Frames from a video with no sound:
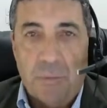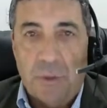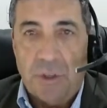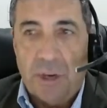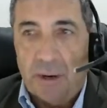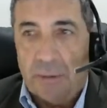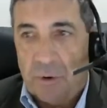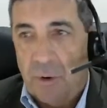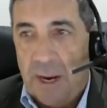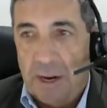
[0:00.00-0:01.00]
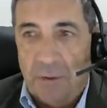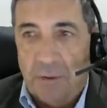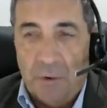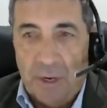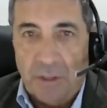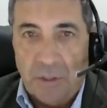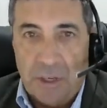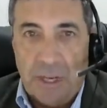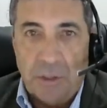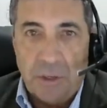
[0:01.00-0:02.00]
which are created through
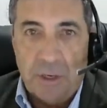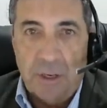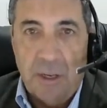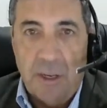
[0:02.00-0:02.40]
legislation,